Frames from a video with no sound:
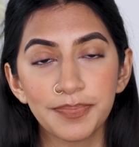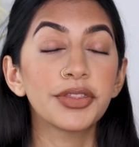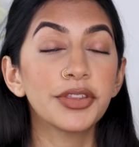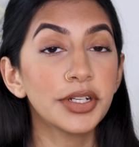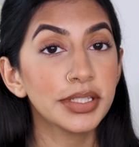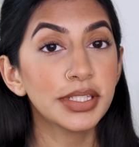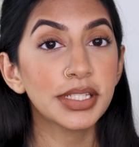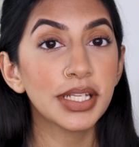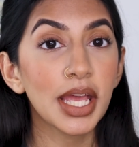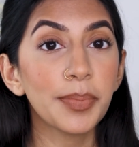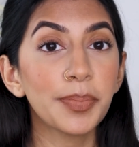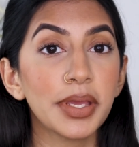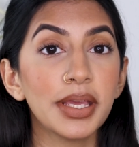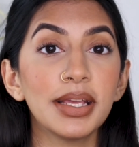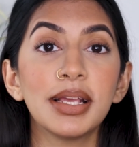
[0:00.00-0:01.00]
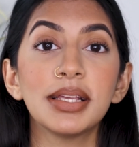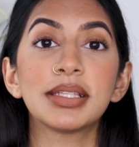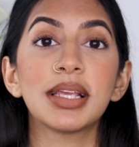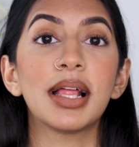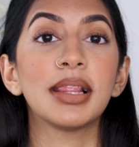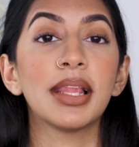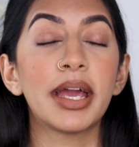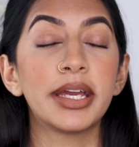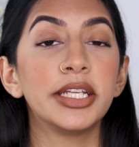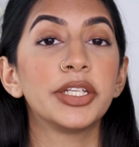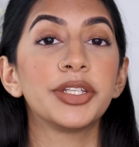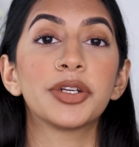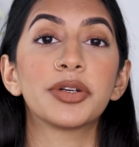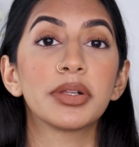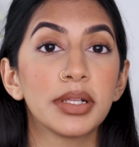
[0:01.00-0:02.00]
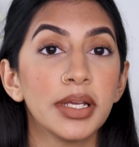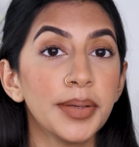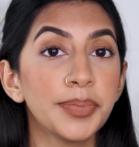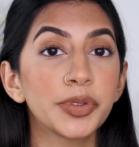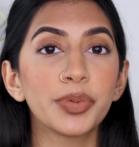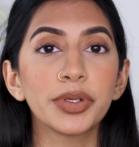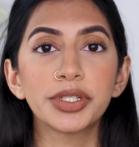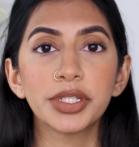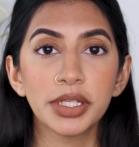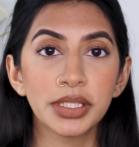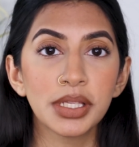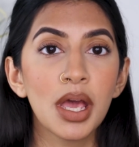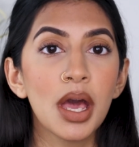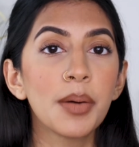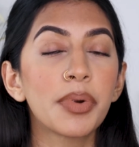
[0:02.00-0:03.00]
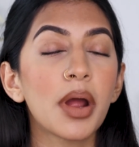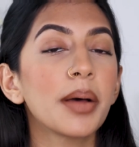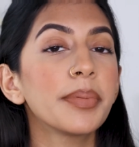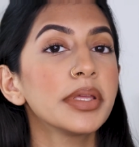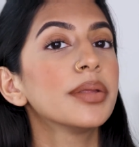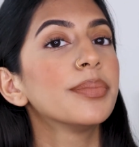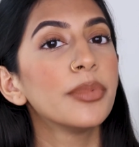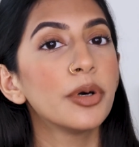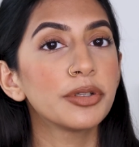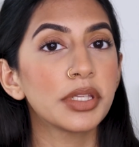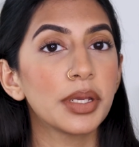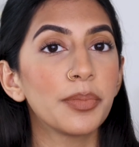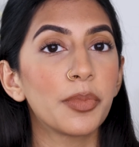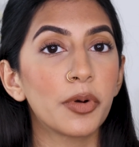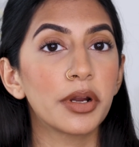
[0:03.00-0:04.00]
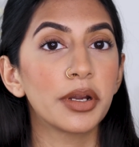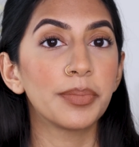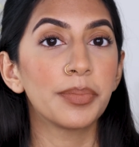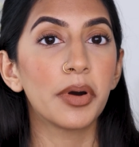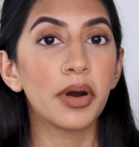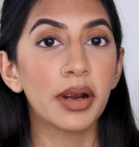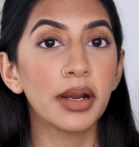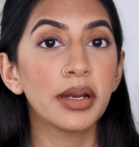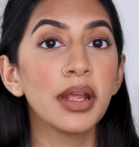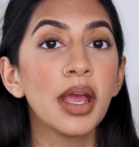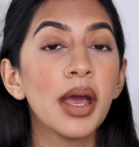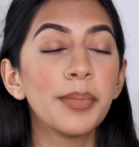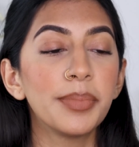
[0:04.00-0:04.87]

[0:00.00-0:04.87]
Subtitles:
The third step is lining your lips, which is probably the most important part,